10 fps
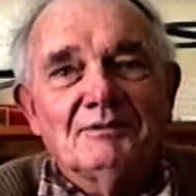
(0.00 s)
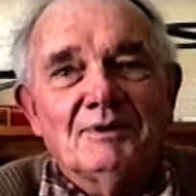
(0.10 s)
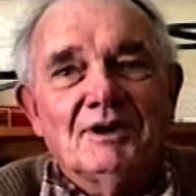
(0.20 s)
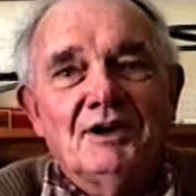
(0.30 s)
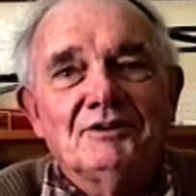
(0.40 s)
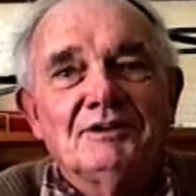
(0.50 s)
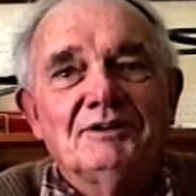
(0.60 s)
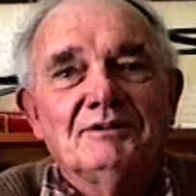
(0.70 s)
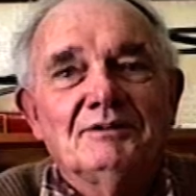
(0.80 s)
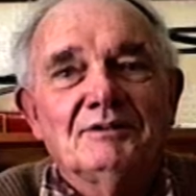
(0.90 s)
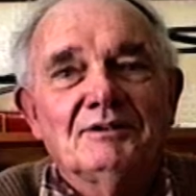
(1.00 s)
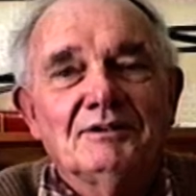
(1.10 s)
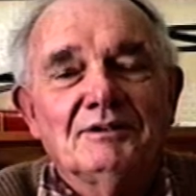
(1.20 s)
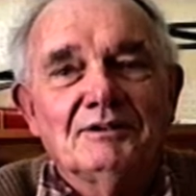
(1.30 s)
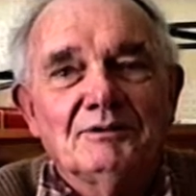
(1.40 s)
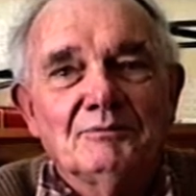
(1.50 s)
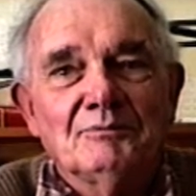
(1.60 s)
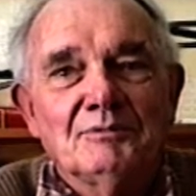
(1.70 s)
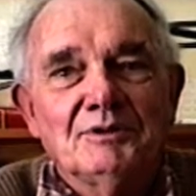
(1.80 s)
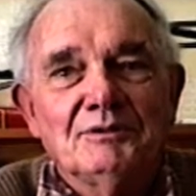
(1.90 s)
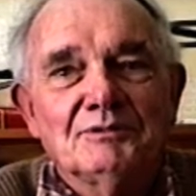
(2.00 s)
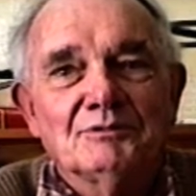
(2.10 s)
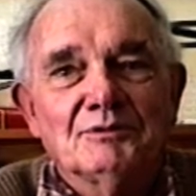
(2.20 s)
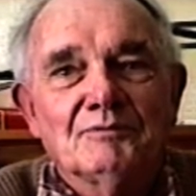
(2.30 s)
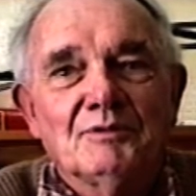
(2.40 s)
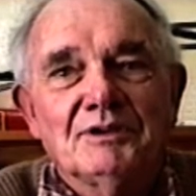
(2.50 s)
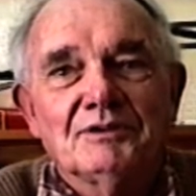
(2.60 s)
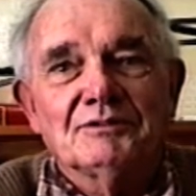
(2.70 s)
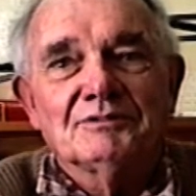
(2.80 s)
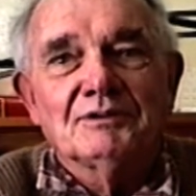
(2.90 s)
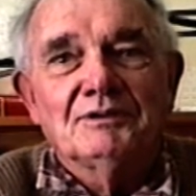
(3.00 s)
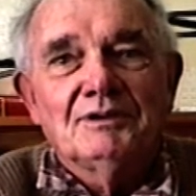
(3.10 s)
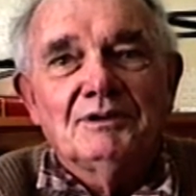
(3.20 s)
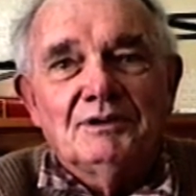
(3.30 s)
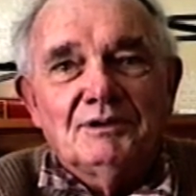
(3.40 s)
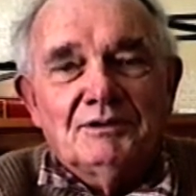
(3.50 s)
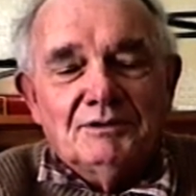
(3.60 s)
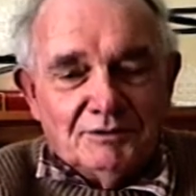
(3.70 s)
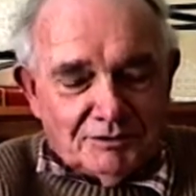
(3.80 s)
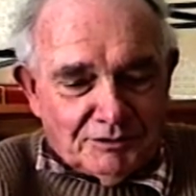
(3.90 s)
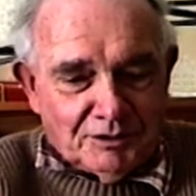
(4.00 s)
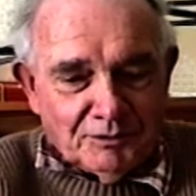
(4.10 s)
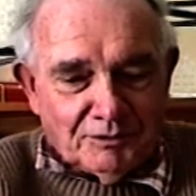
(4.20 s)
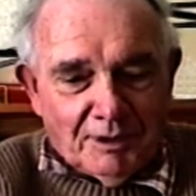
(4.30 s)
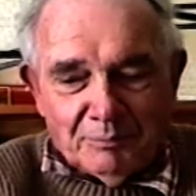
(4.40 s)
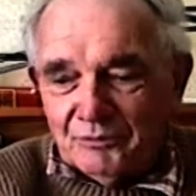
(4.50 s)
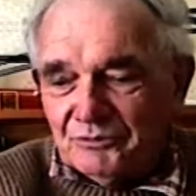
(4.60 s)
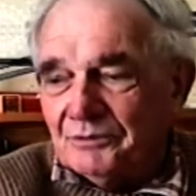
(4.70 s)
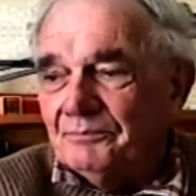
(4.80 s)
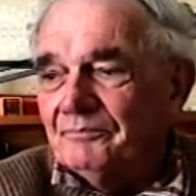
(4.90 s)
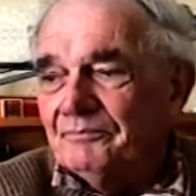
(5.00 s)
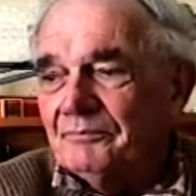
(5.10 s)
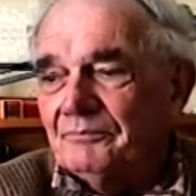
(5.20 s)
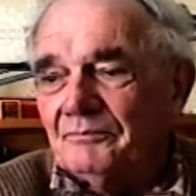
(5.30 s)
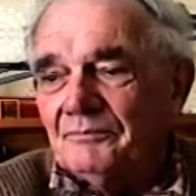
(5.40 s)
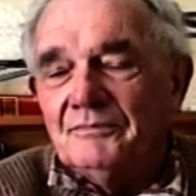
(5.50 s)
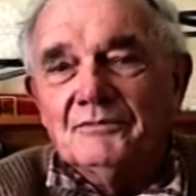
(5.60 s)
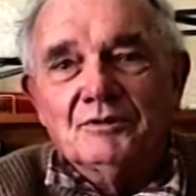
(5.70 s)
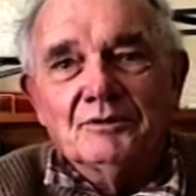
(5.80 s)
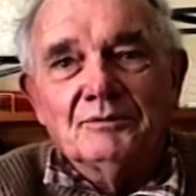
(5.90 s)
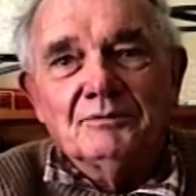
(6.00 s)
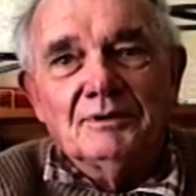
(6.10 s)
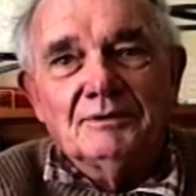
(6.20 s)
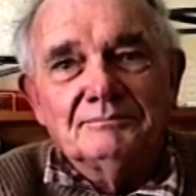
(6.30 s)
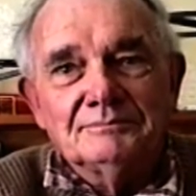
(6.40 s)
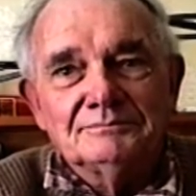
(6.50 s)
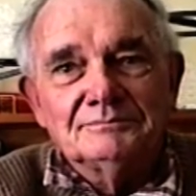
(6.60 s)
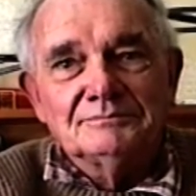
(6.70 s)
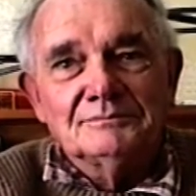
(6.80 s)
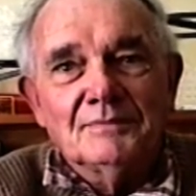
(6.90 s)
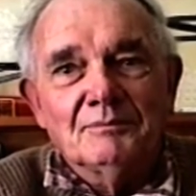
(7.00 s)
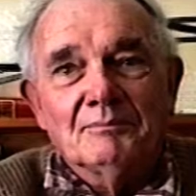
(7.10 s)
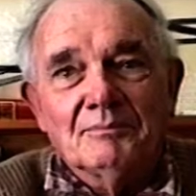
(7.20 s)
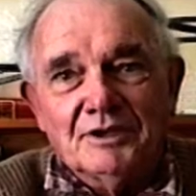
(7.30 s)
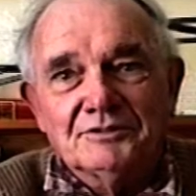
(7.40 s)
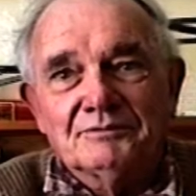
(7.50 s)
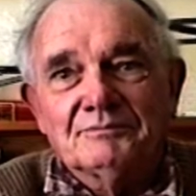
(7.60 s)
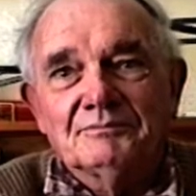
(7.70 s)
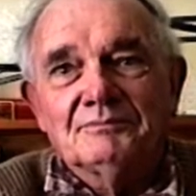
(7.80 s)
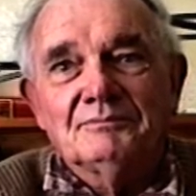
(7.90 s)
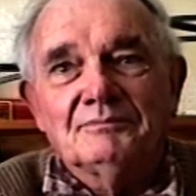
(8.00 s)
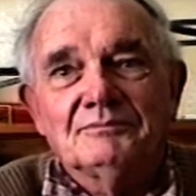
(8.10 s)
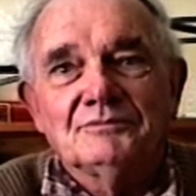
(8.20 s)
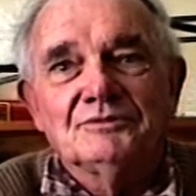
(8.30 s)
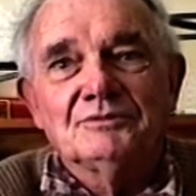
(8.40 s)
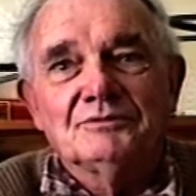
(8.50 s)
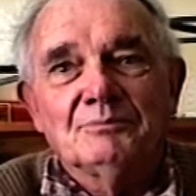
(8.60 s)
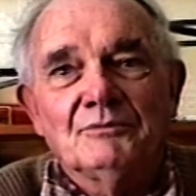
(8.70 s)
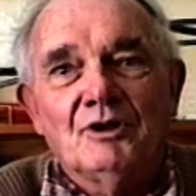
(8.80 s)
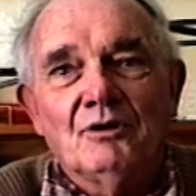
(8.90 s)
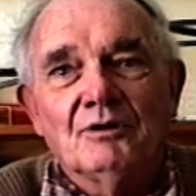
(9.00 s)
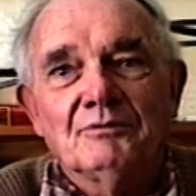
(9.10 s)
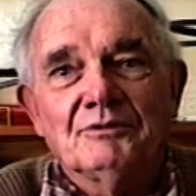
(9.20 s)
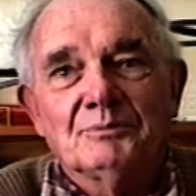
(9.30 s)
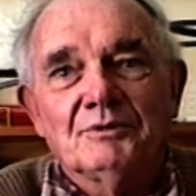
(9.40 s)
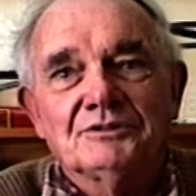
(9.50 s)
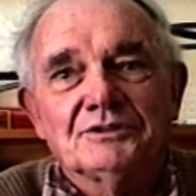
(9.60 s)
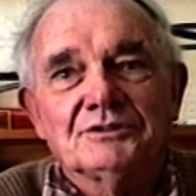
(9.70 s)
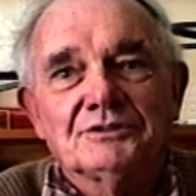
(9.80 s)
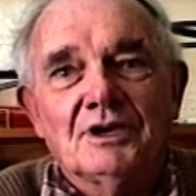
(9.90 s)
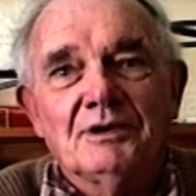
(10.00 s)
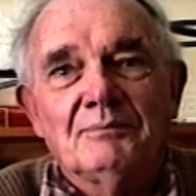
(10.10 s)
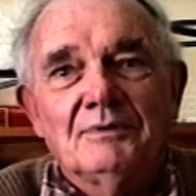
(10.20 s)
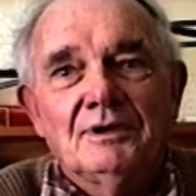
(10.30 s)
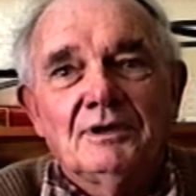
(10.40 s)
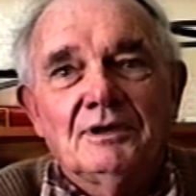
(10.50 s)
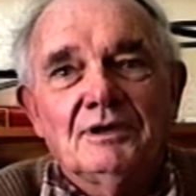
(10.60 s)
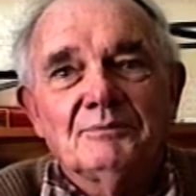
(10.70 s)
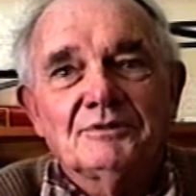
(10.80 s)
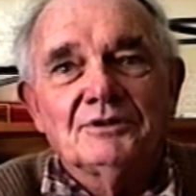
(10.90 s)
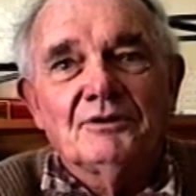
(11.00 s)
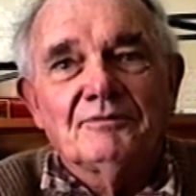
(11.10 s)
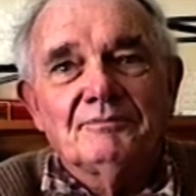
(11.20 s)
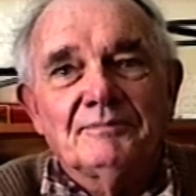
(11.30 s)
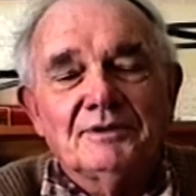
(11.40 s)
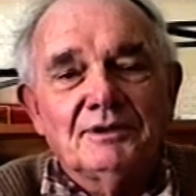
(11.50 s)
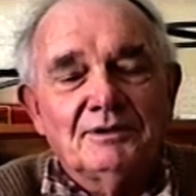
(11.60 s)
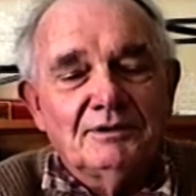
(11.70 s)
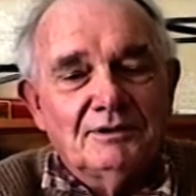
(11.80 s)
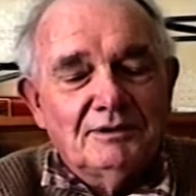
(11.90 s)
my auntie. We sort of went as two couples to, and plus Nola, is my sister's name, and myself, and